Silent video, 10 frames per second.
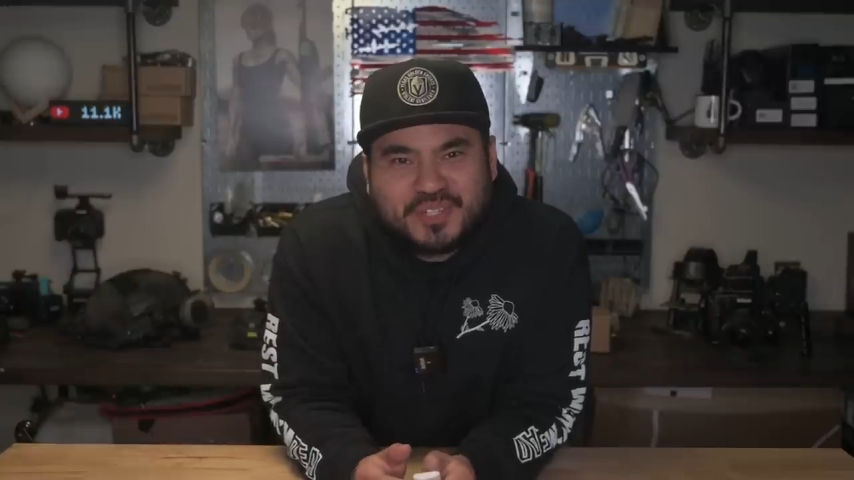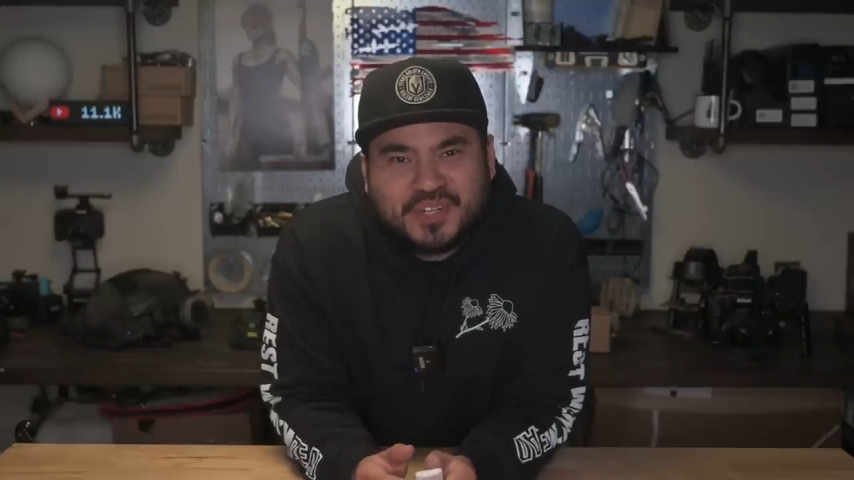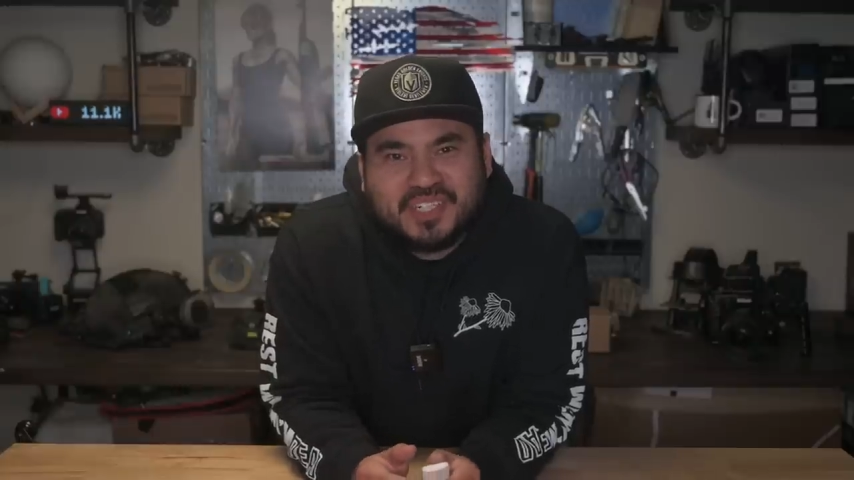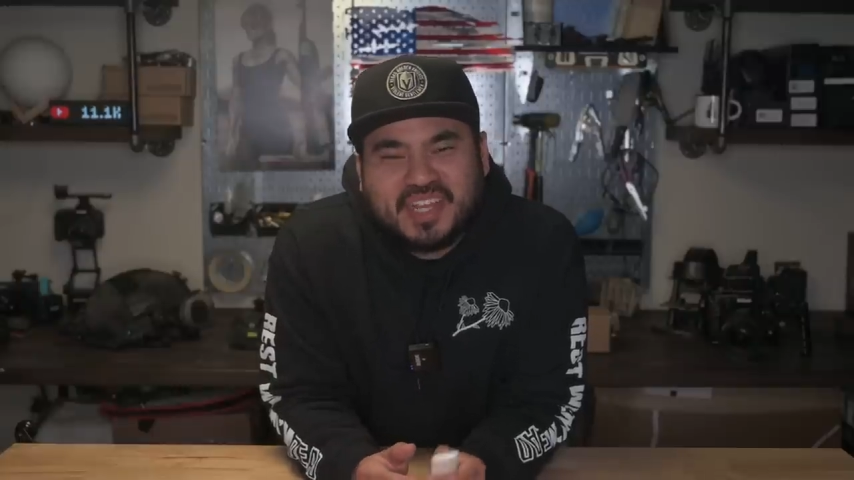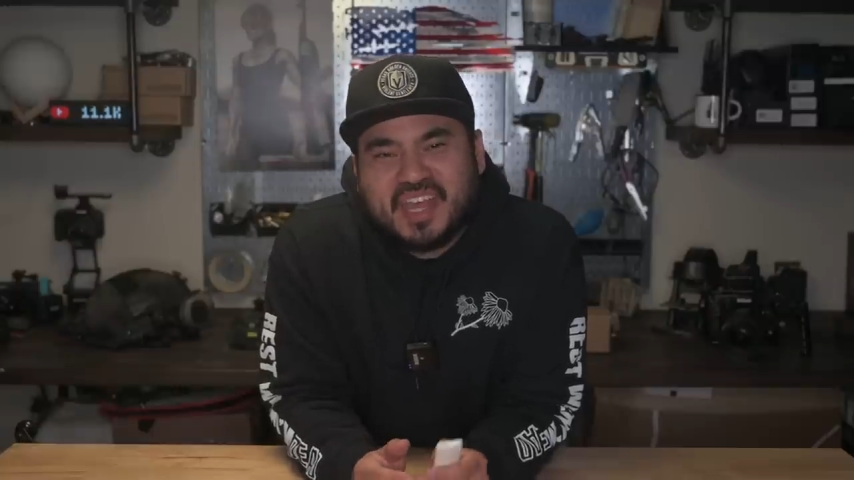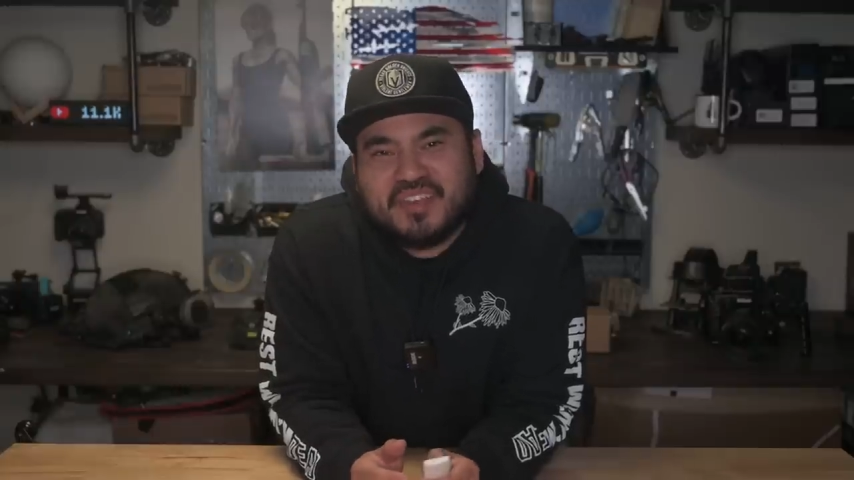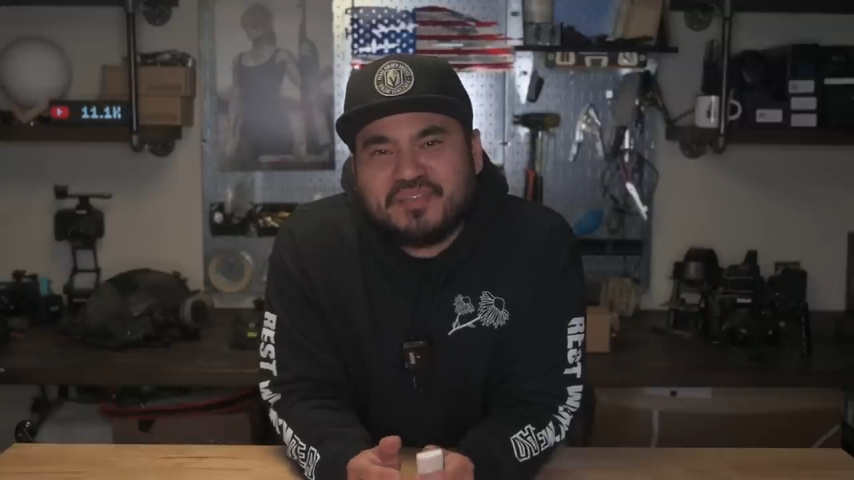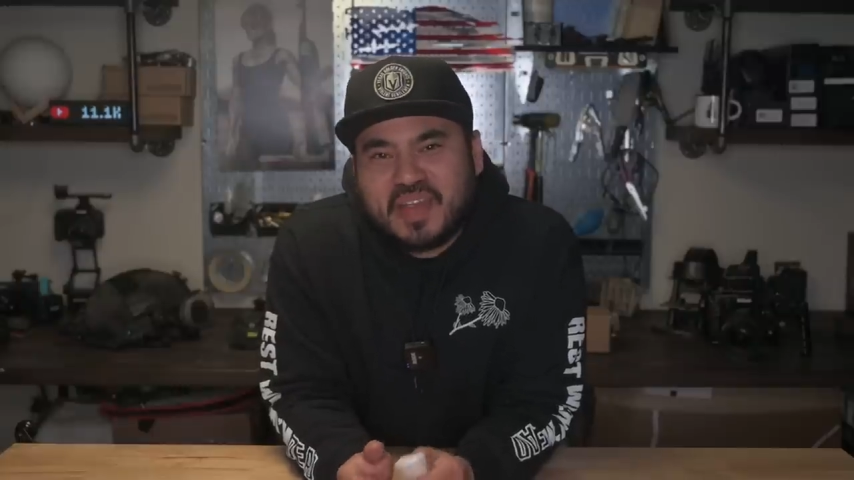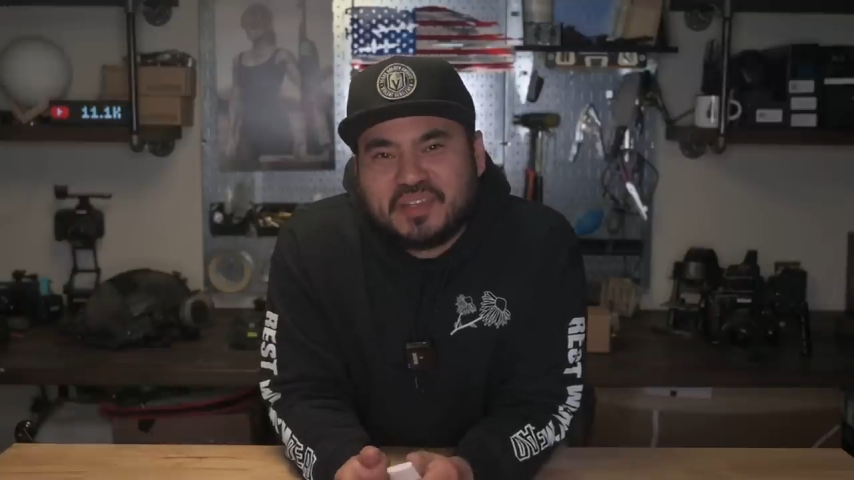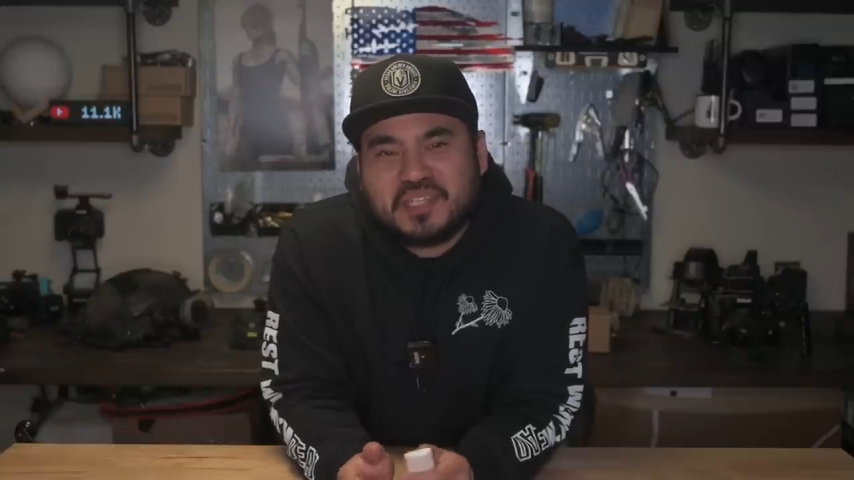drill
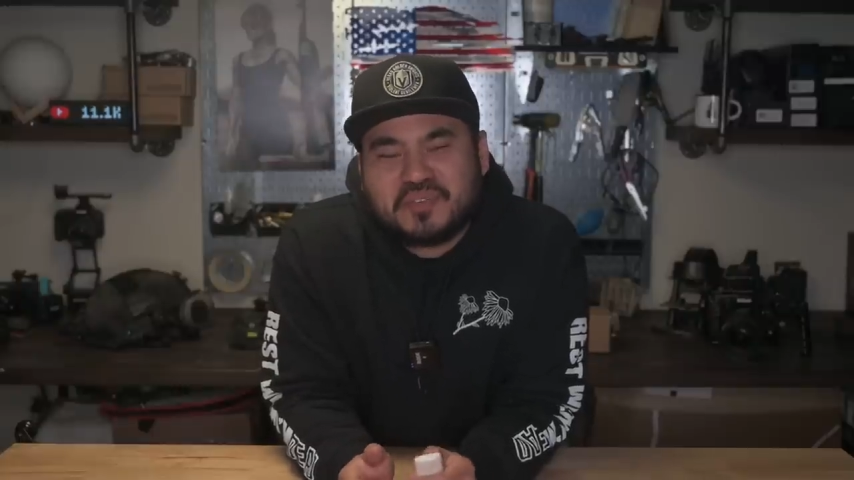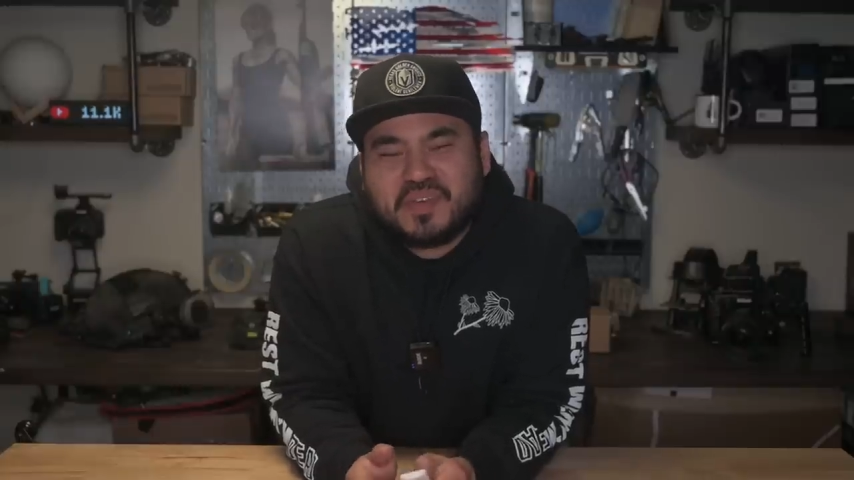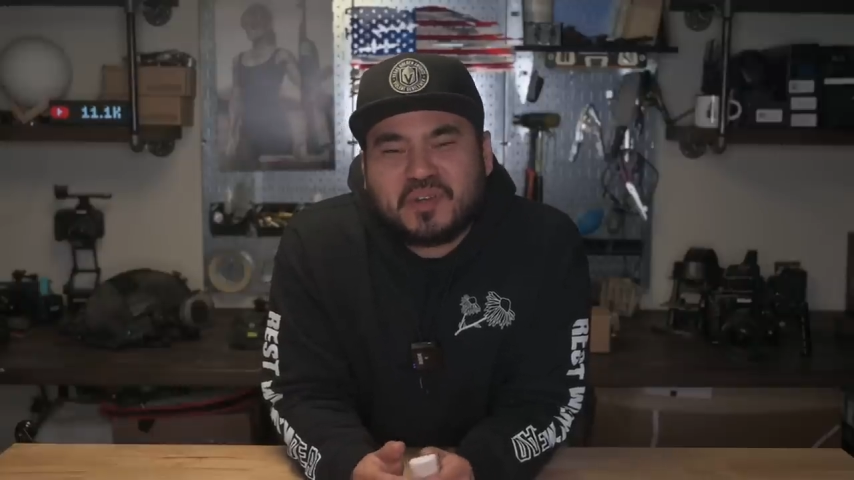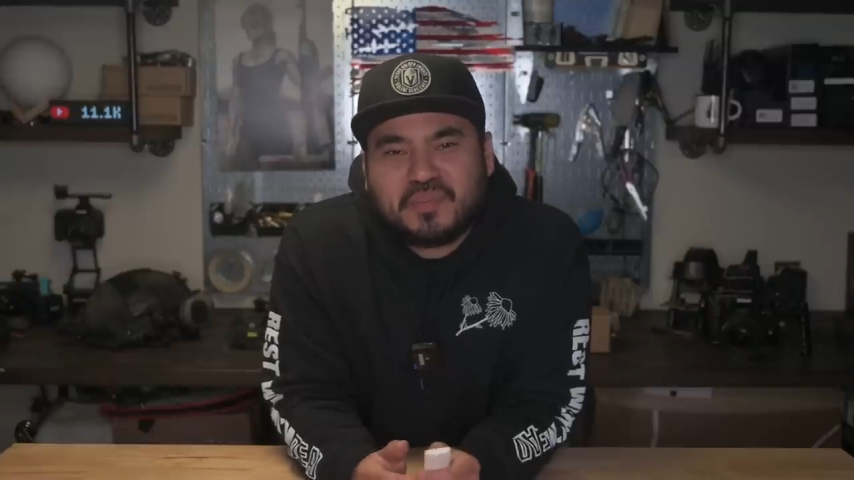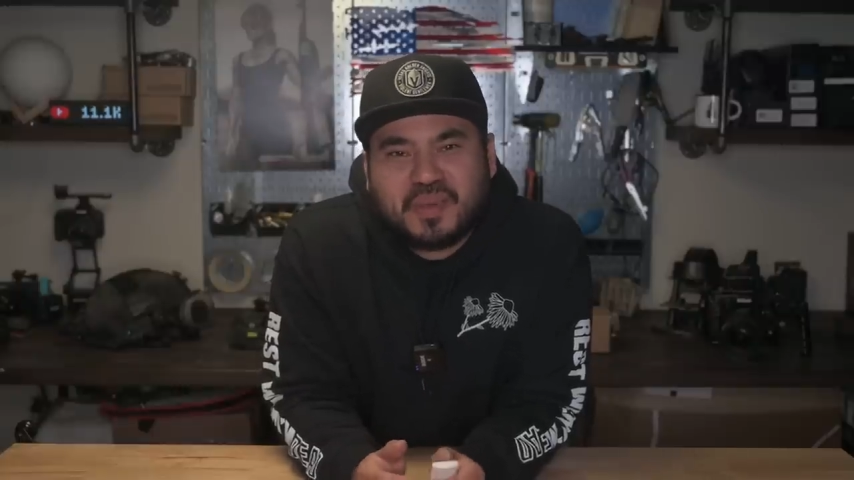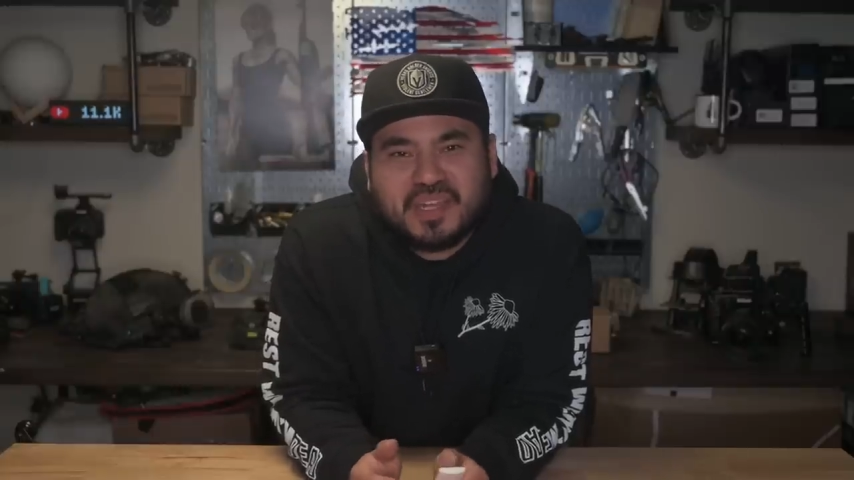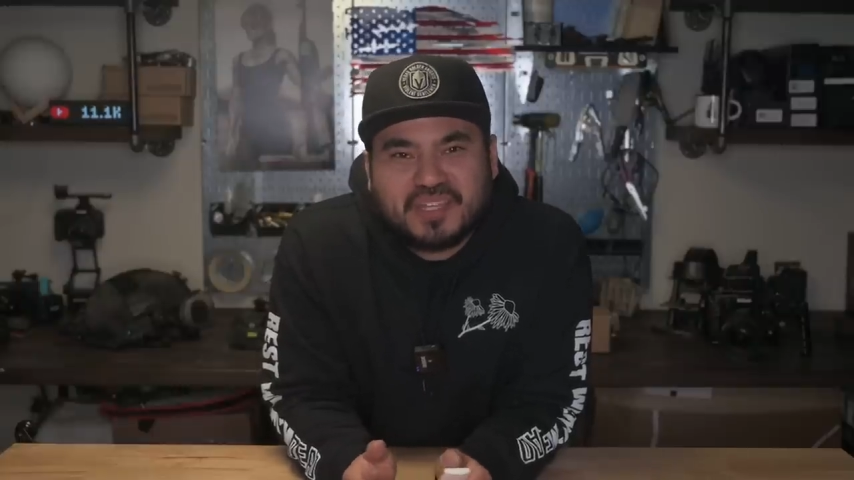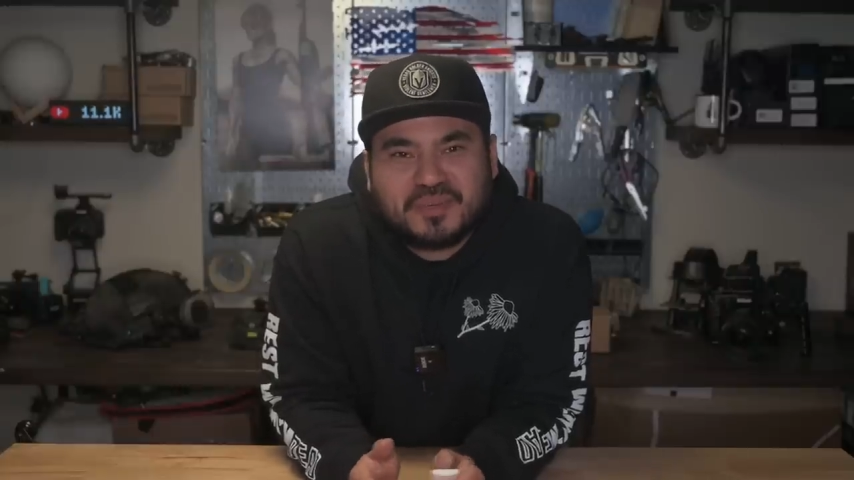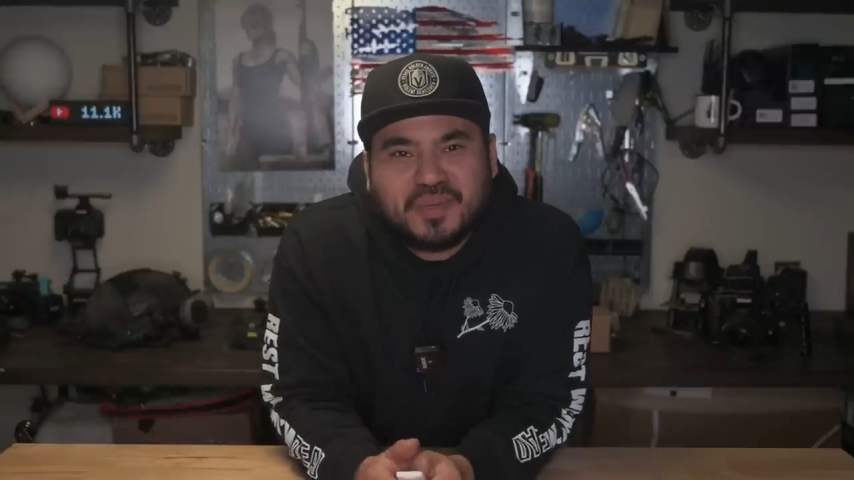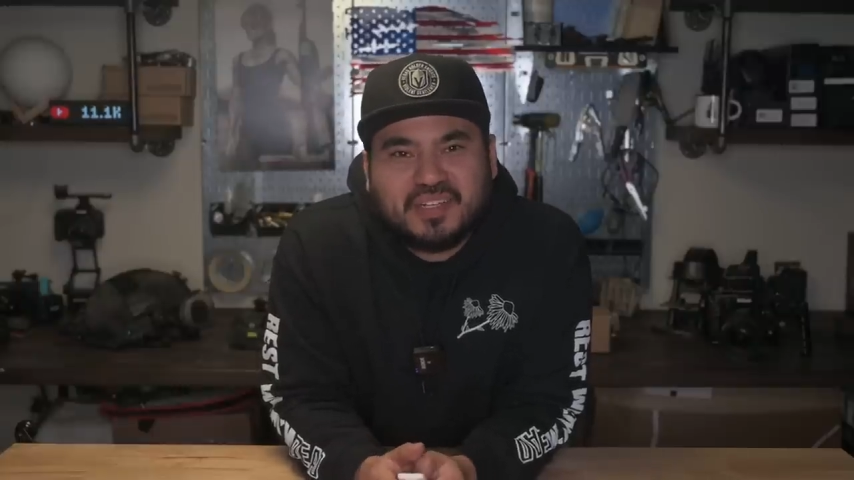and found his failure point
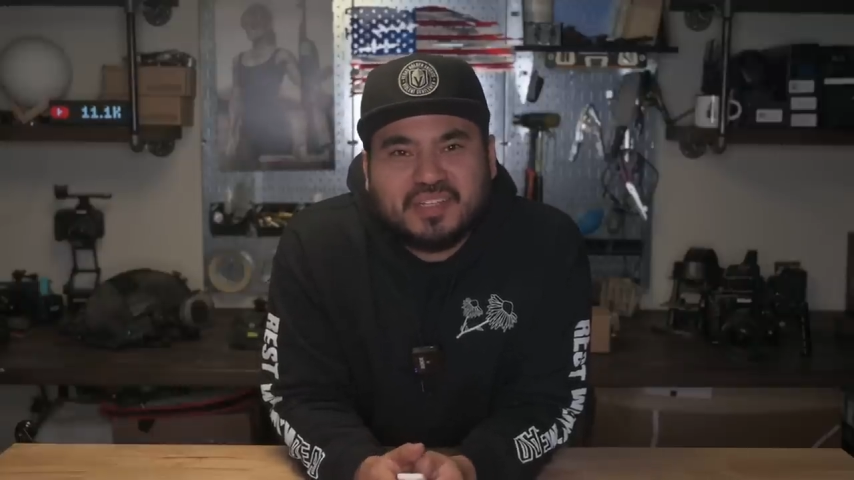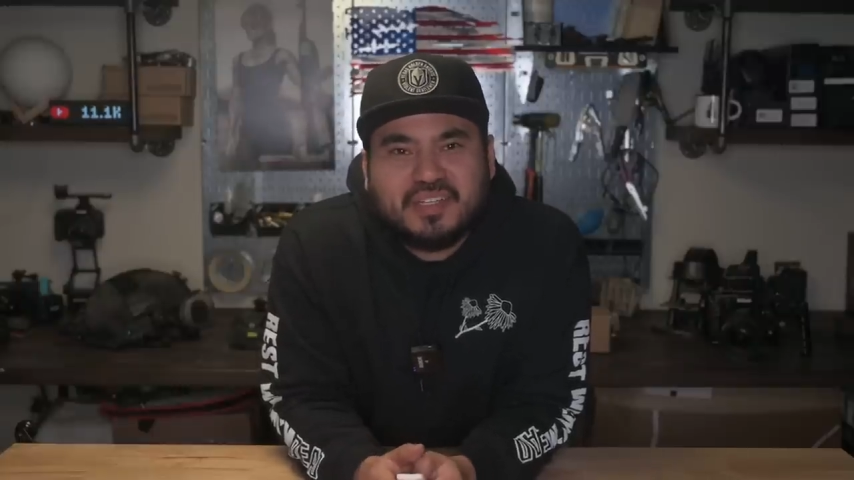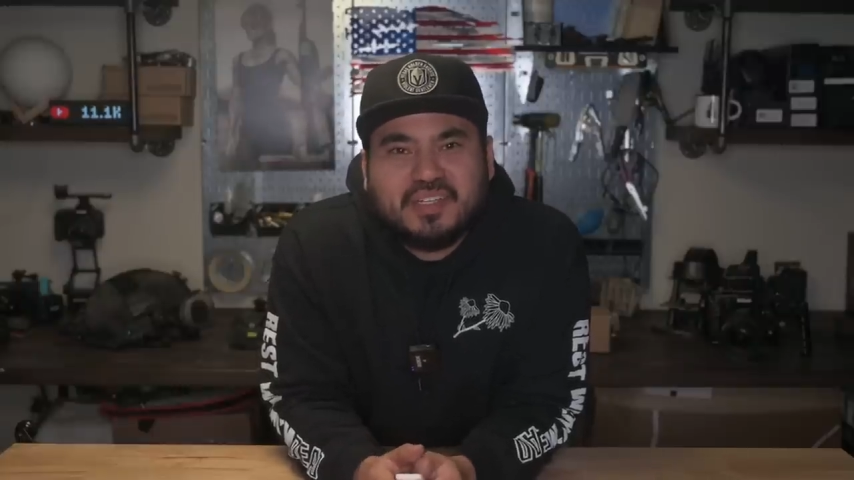as well.